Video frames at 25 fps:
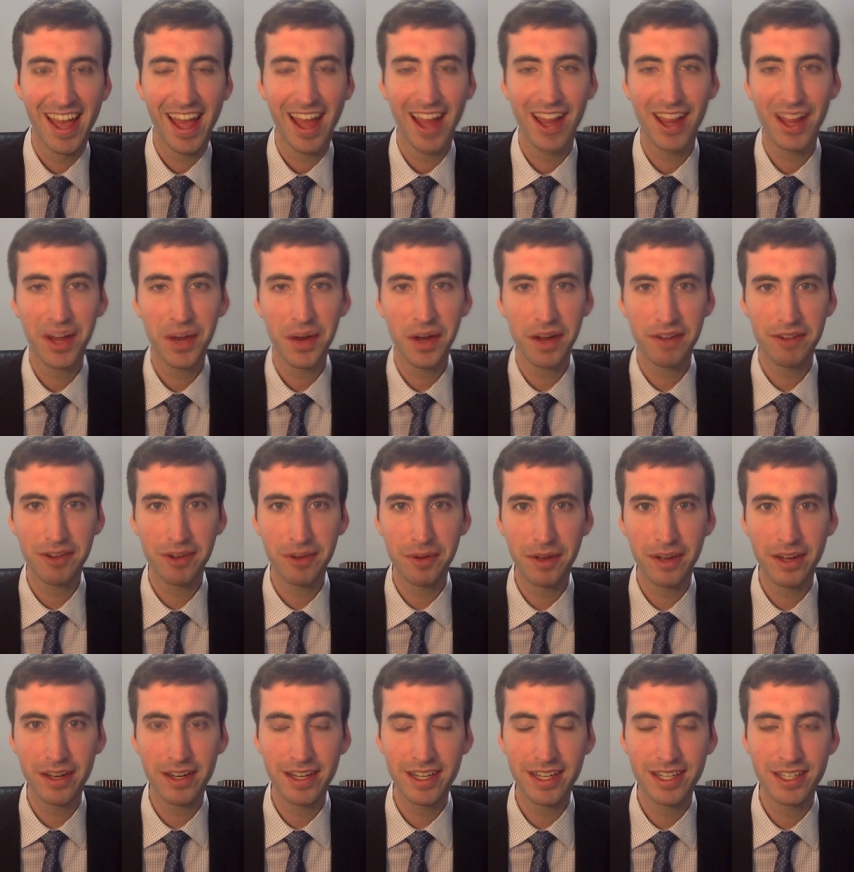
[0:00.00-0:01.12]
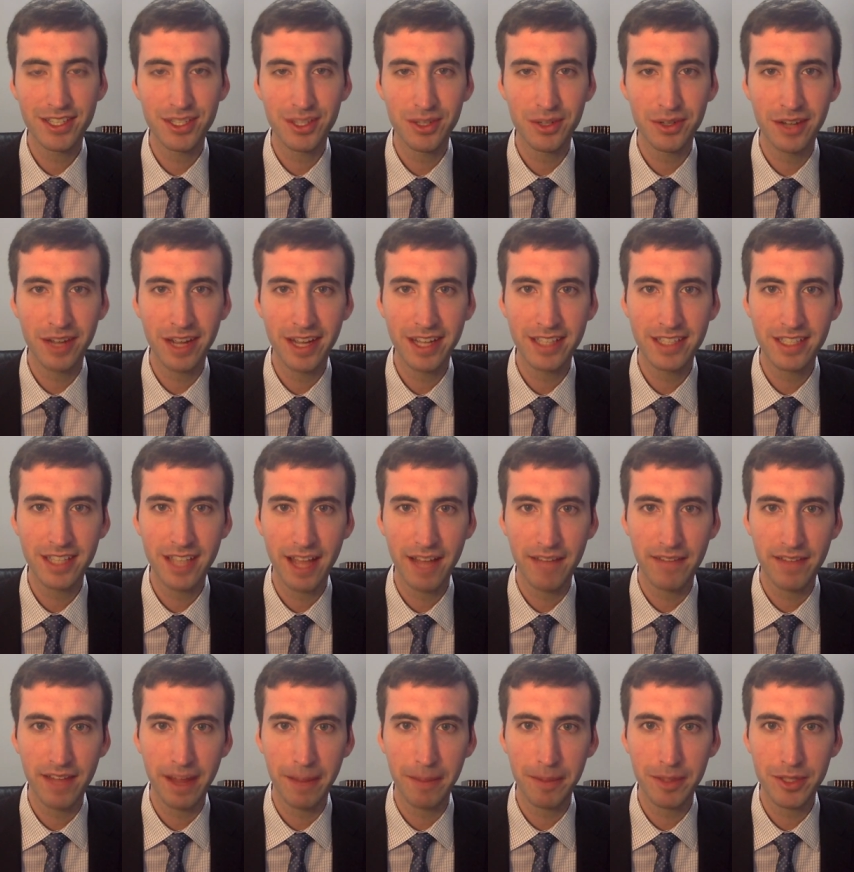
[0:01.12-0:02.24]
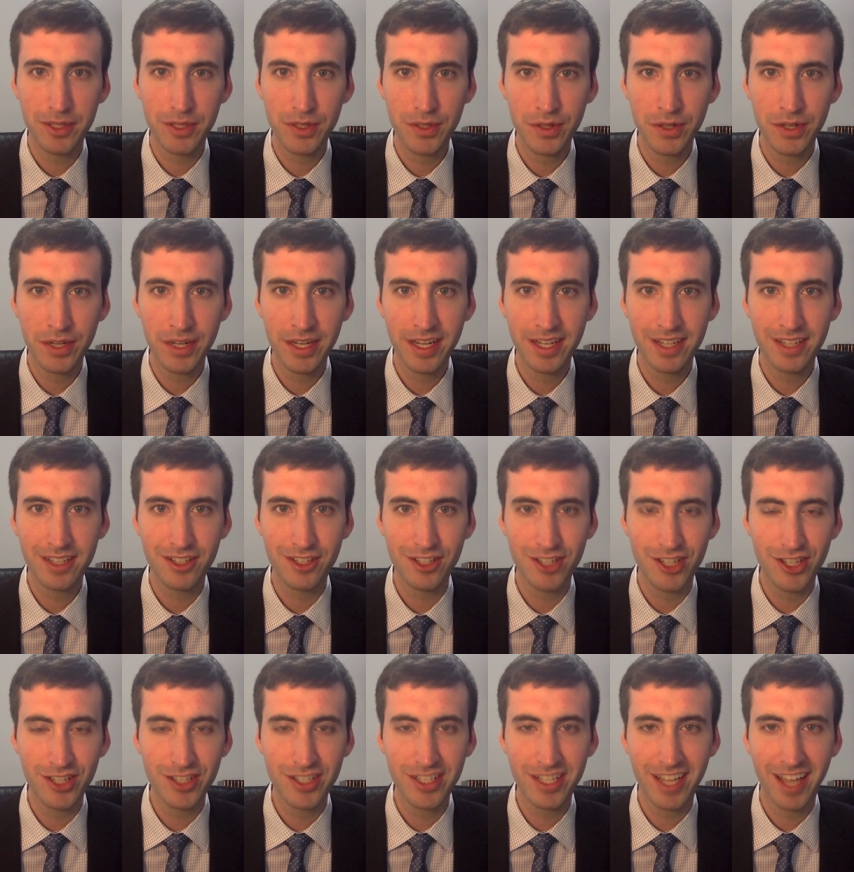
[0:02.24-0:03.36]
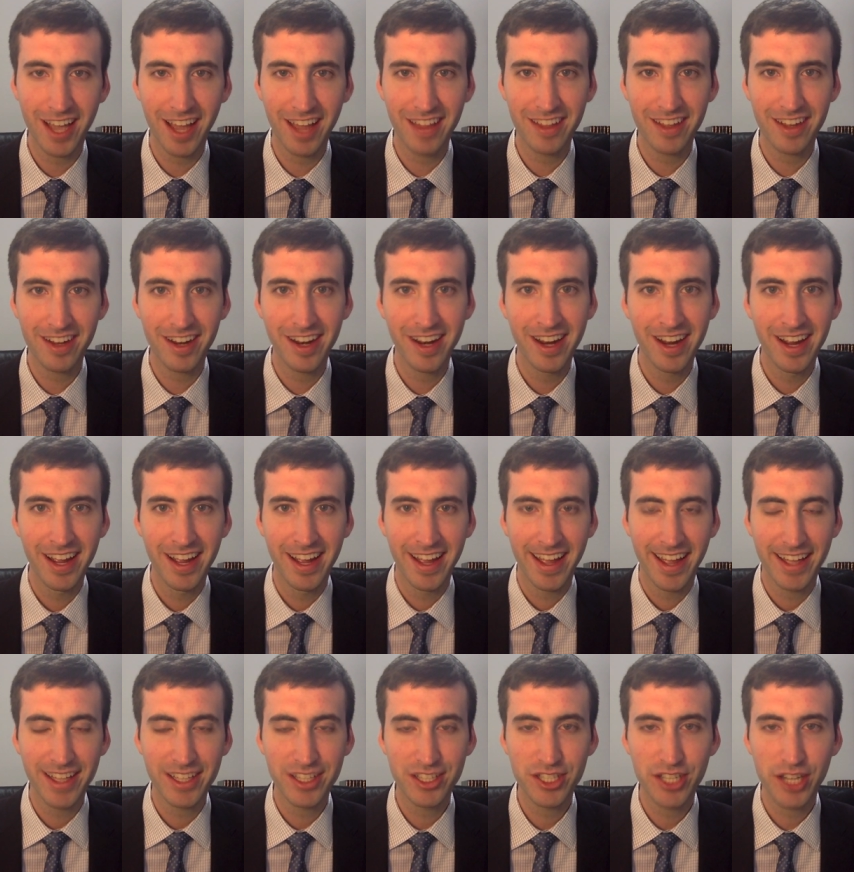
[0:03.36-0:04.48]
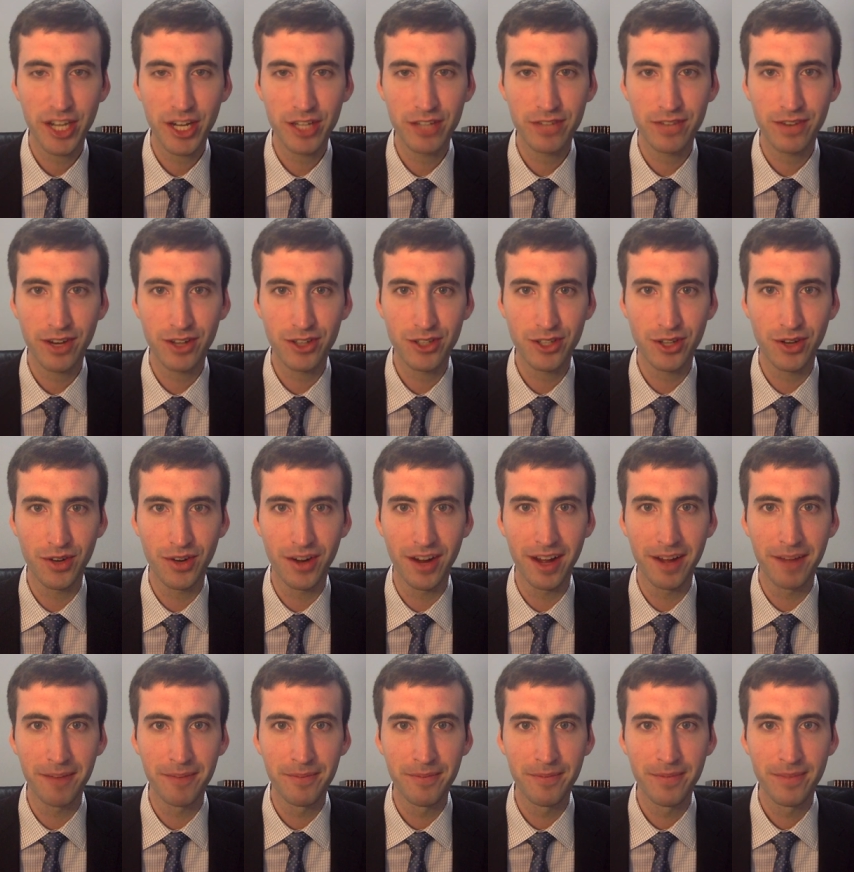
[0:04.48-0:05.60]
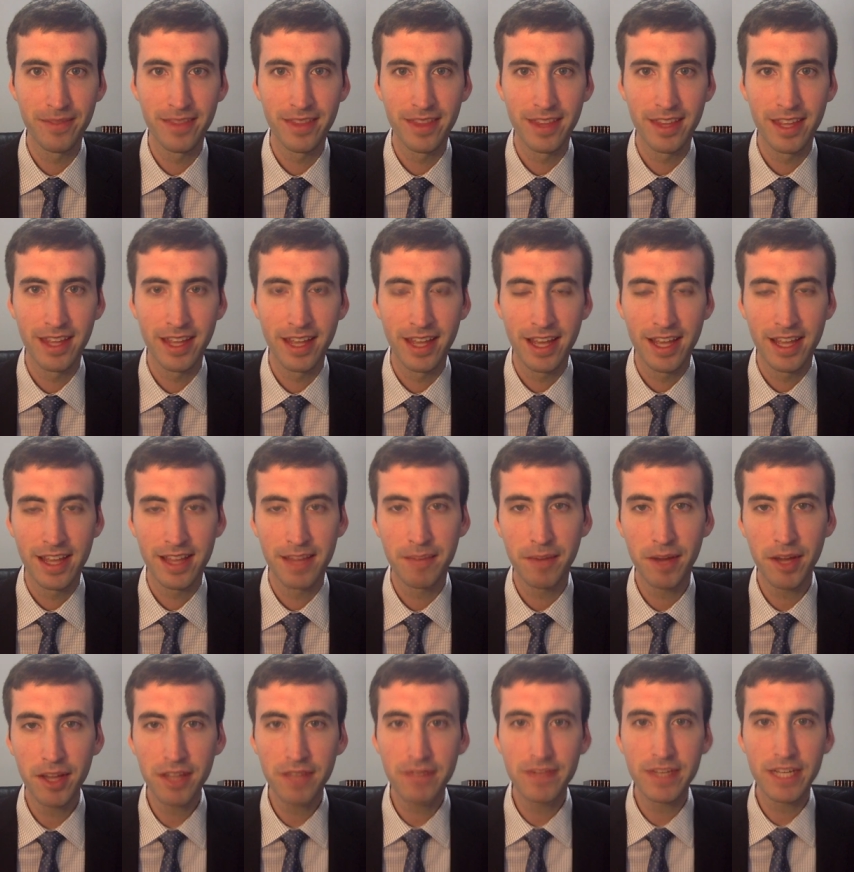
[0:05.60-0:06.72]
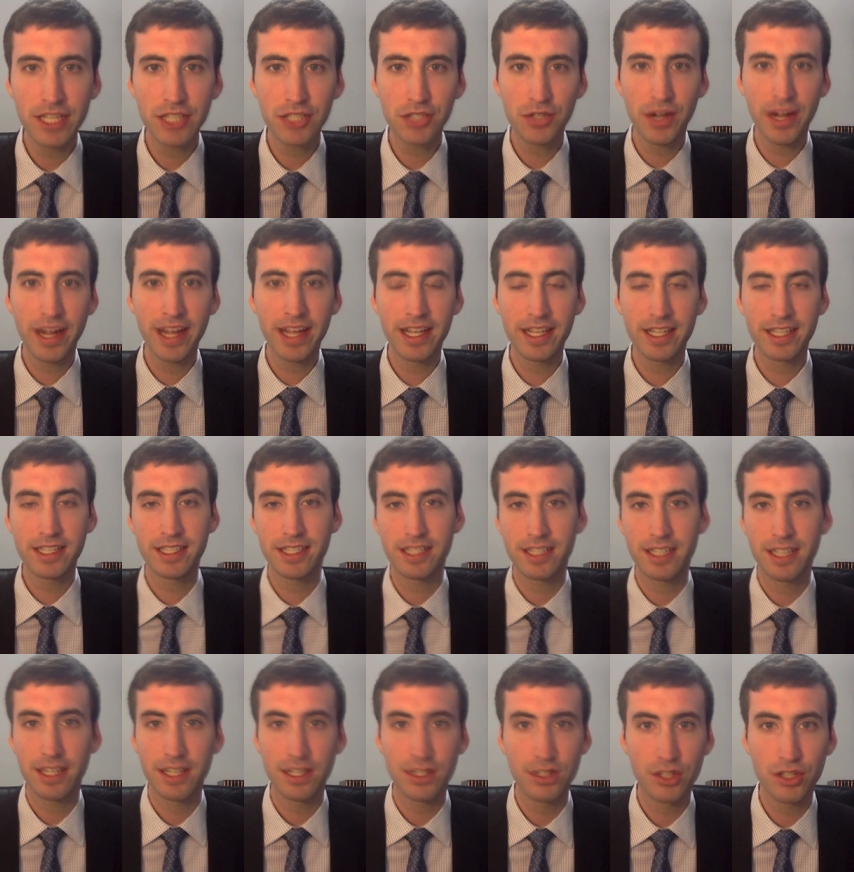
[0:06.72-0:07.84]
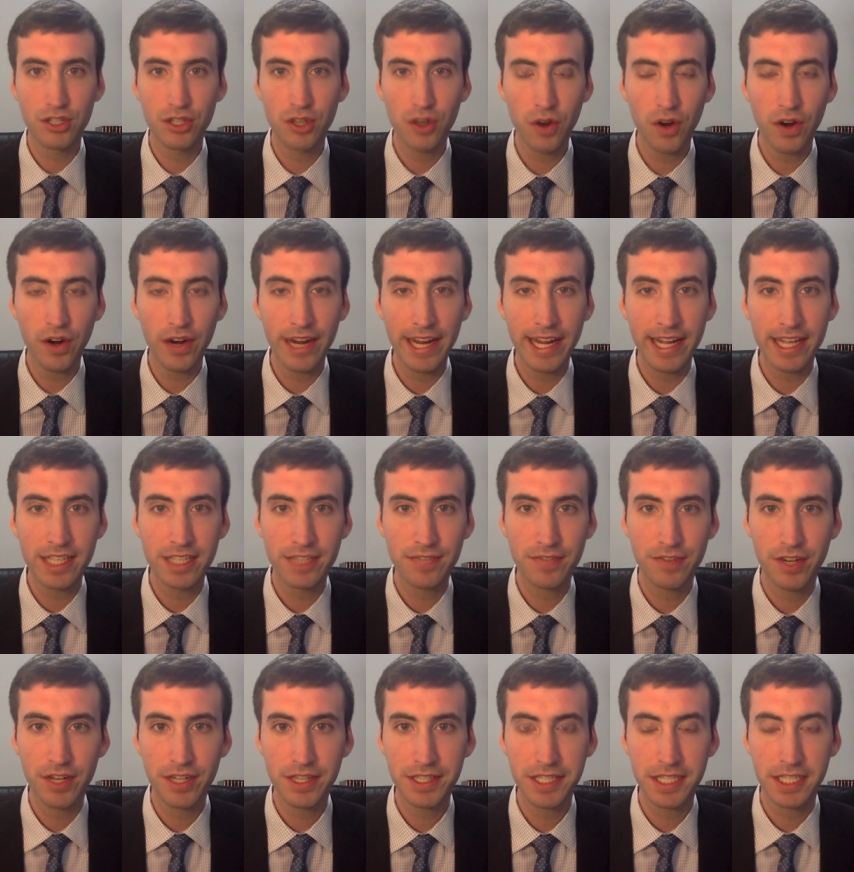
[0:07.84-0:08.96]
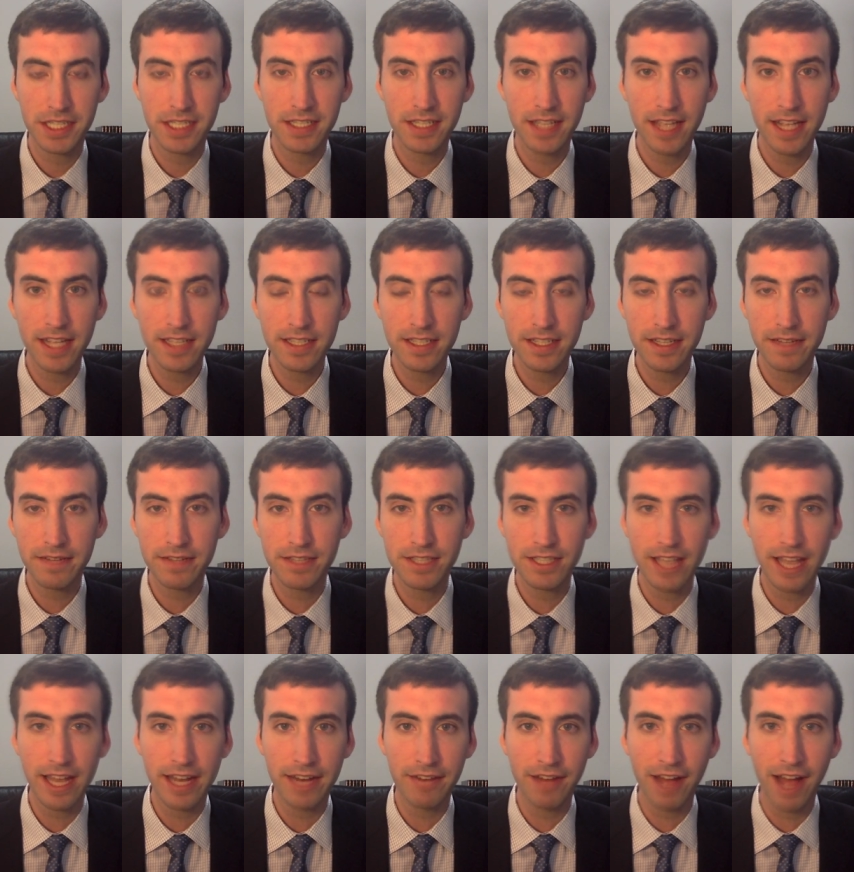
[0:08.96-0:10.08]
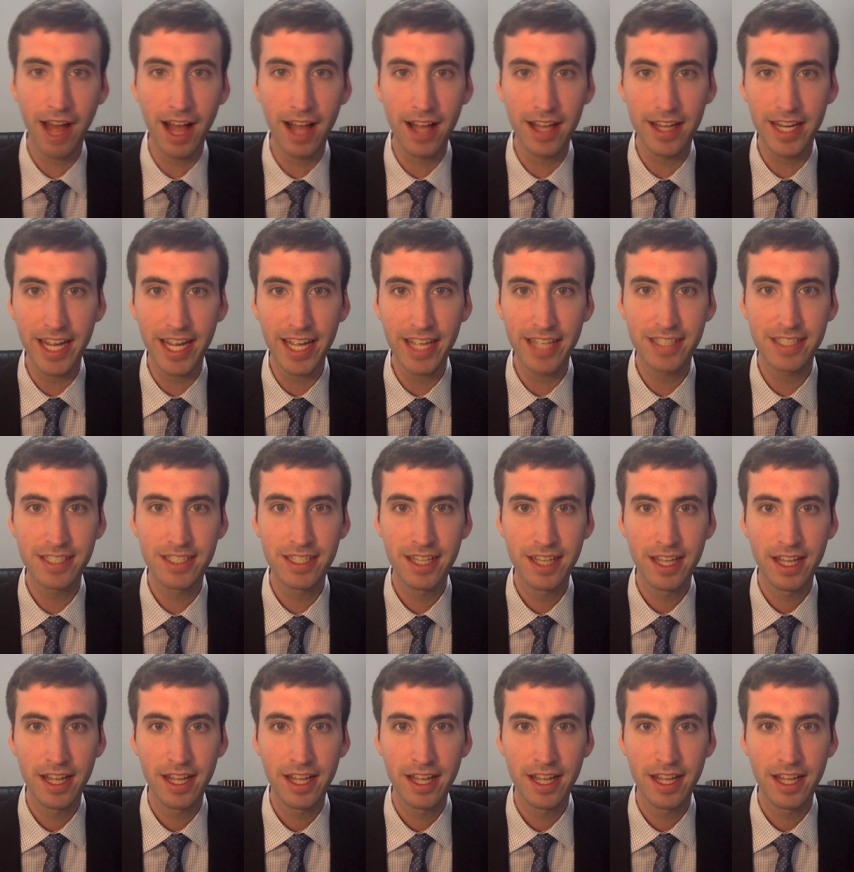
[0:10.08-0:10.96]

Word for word: Hello, everyone. It is so nice to have the opportunity to learn together and to share Dvar Torah. The month of Tishrei is notorious for its extensive set of holidays.